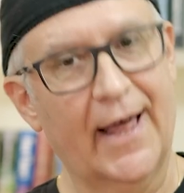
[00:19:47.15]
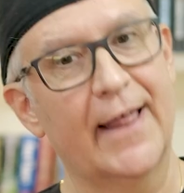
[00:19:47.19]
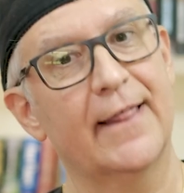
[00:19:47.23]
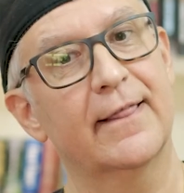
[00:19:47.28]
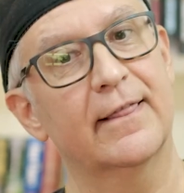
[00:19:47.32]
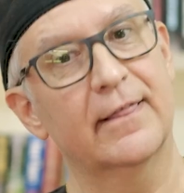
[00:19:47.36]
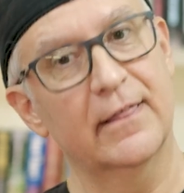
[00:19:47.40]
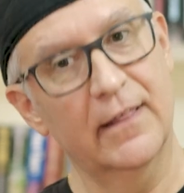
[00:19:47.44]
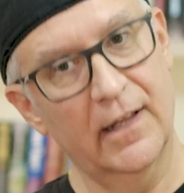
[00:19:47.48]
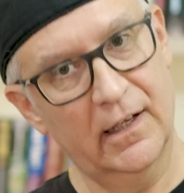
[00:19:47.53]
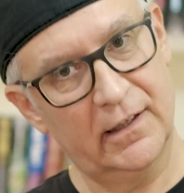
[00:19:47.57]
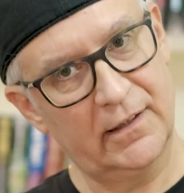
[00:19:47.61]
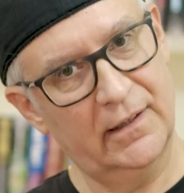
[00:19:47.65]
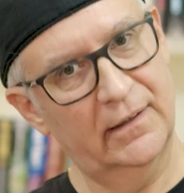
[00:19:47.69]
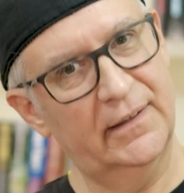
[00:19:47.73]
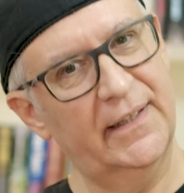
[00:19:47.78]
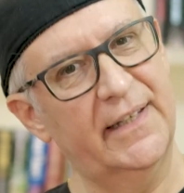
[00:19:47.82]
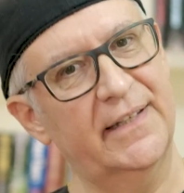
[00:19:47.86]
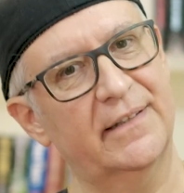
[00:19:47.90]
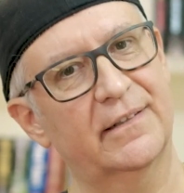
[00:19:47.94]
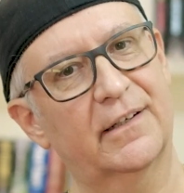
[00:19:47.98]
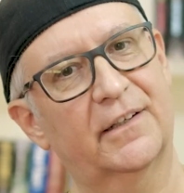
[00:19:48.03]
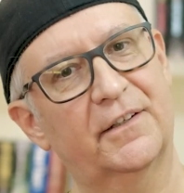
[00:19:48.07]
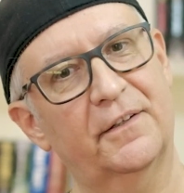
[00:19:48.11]

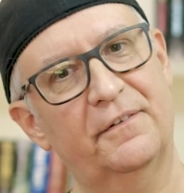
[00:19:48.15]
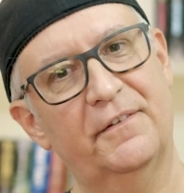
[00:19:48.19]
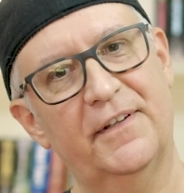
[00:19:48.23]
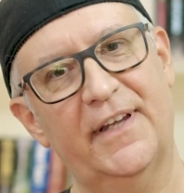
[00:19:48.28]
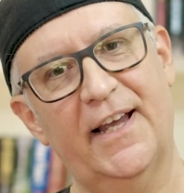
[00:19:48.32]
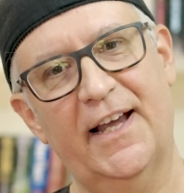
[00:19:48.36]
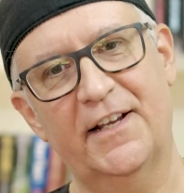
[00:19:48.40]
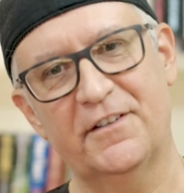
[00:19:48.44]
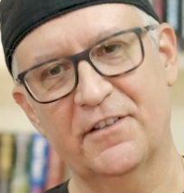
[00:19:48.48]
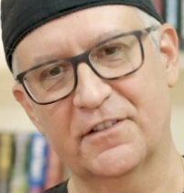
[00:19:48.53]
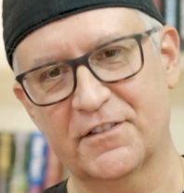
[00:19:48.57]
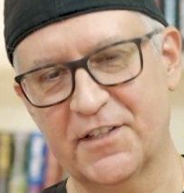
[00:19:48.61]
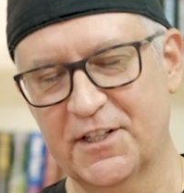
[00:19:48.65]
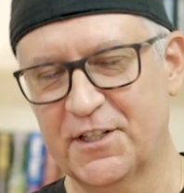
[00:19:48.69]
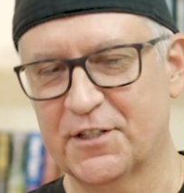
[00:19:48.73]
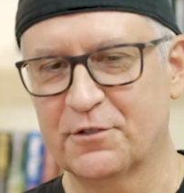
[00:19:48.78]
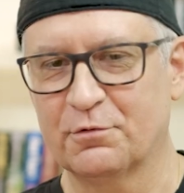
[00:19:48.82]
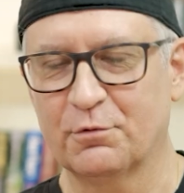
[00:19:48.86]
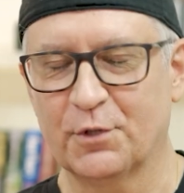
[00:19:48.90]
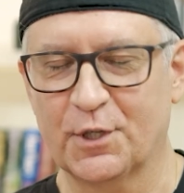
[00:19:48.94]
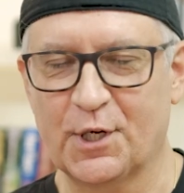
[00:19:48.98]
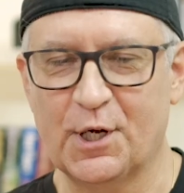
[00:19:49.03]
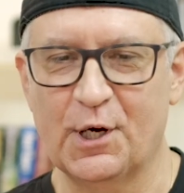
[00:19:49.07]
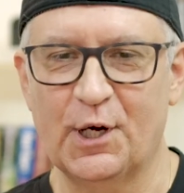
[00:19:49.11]
Luckily, none of the
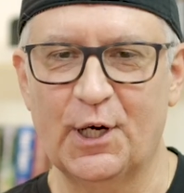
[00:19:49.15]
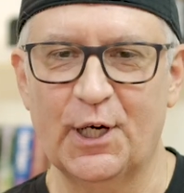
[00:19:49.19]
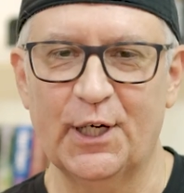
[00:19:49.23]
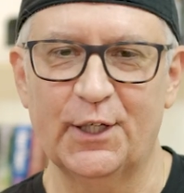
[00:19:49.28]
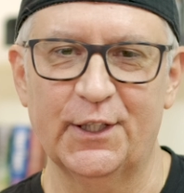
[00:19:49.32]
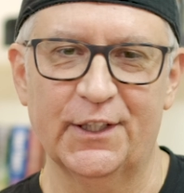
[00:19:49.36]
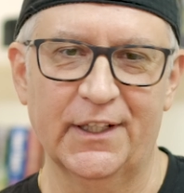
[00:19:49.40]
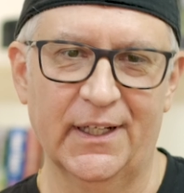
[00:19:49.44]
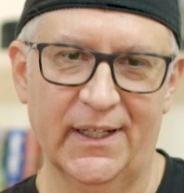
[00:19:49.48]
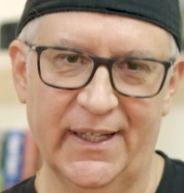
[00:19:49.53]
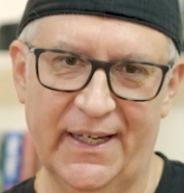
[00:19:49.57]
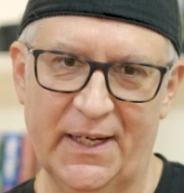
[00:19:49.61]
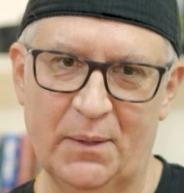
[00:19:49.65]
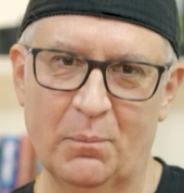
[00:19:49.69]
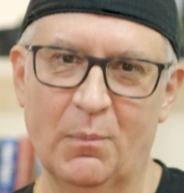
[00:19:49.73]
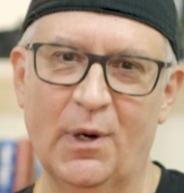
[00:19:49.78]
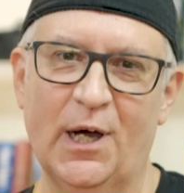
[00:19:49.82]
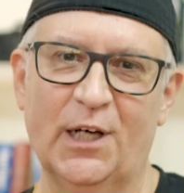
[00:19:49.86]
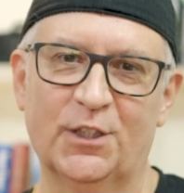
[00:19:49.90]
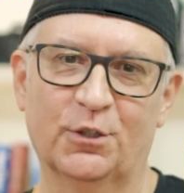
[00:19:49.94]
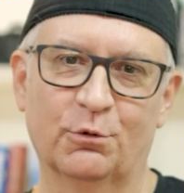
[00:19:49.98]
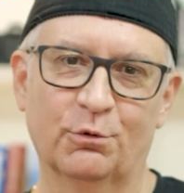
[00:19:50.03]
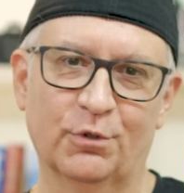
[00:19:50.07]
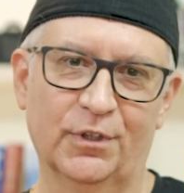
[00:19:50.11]
agencies required a
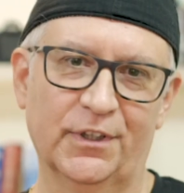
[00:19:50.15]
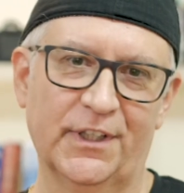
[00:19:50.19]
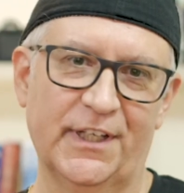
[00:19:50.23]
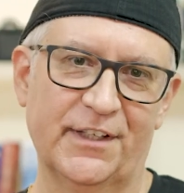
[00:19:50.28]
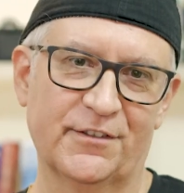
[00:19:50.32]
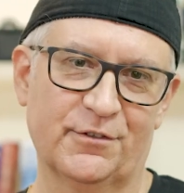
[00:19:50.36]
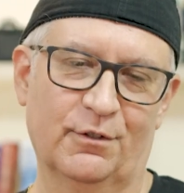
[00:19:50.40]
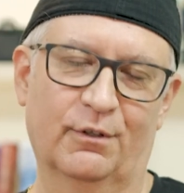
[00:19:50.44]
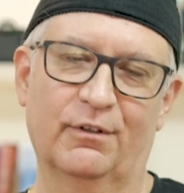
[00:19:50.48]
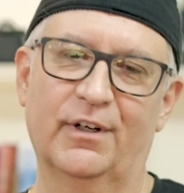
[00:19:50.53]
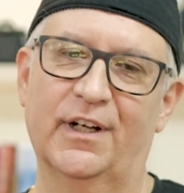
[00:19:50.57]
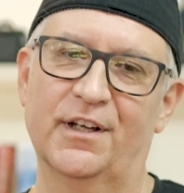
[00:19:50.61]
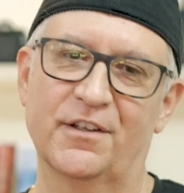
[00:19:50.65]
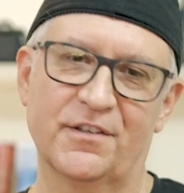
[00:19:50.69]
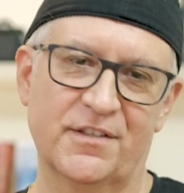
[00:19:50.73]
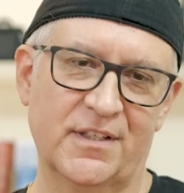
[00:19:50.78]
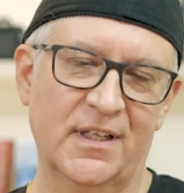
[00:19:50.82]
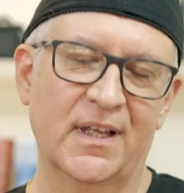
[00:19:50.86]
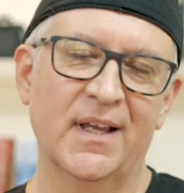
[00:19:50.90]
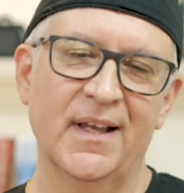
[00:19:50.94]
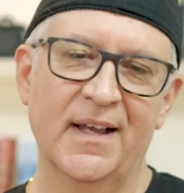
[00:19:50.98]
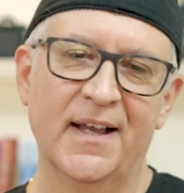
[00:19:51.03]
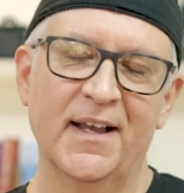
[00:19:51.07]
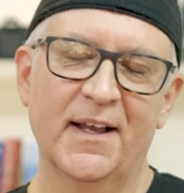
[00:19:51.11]
model release, or
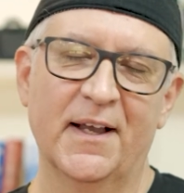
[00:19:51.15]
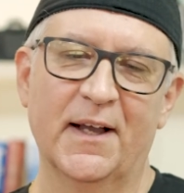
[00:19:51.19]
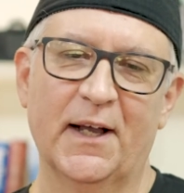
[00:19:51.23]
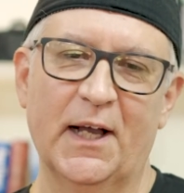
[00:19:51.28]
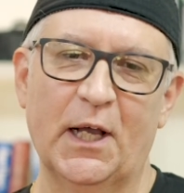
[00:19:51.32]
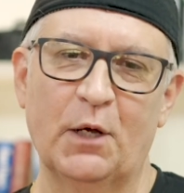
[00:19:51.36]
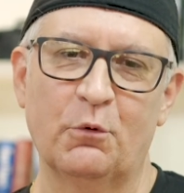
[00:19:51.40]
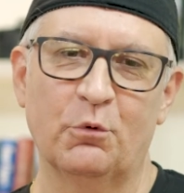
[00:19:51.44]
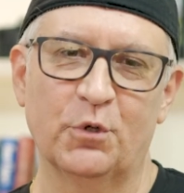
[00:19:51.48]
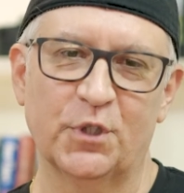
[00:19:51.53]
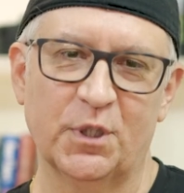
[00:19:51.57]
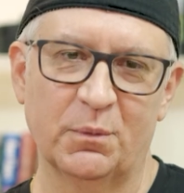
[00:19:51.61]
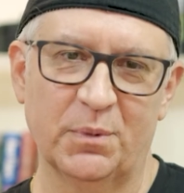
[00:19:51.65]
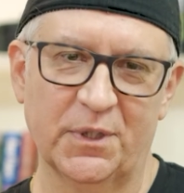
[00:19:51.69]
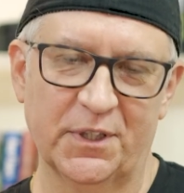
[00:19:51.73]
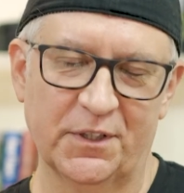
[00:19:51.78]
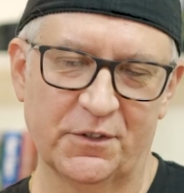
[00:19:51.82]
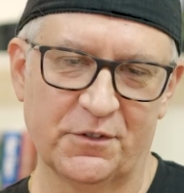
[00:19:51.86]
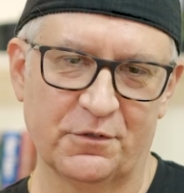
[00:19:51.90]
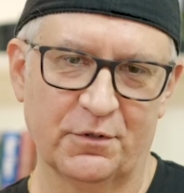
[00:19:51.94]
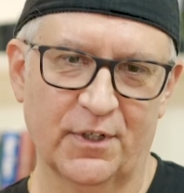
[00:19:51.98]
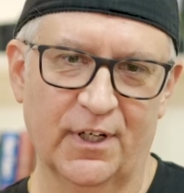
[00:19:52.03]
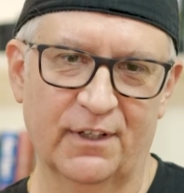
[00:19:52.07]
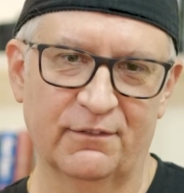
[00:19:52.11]
else I would have been
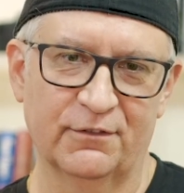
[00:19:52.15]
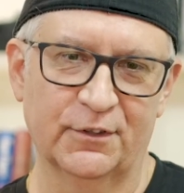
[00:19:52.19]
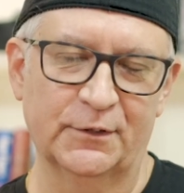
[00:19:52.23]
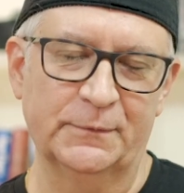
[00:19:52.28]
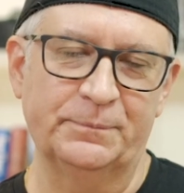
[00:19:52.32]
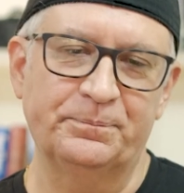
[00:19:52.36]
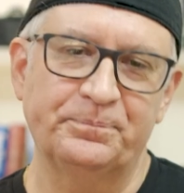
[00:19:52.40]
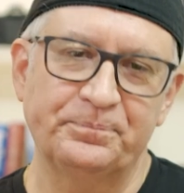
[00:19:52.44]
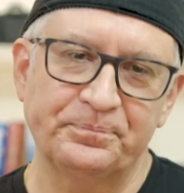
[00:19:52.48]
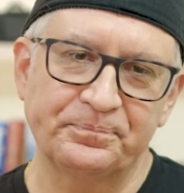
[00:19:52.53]
in trouble.